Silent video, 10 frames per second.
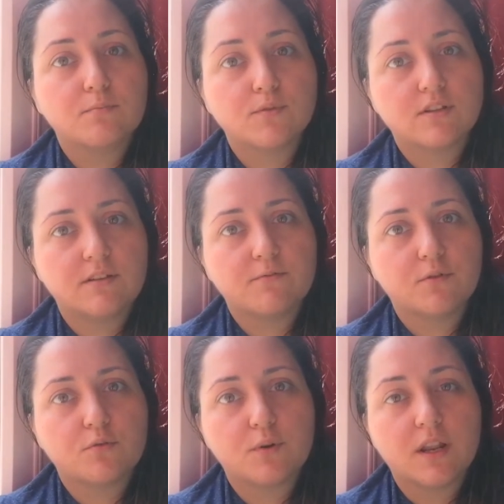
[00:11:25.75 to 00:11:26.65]
mostly
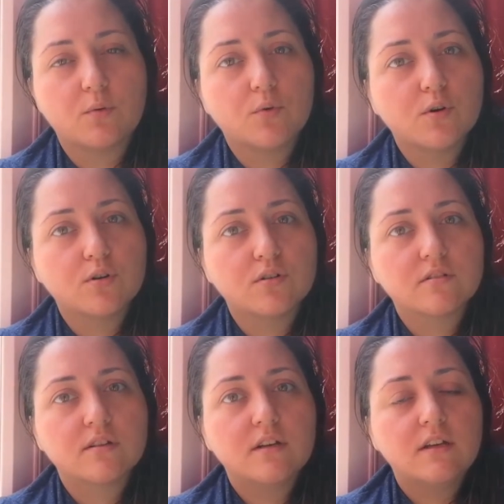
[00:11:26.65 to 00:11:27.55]
for when I
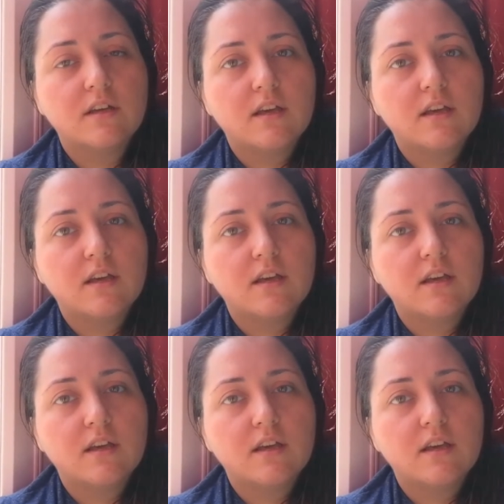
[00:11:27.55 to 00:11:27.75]
walk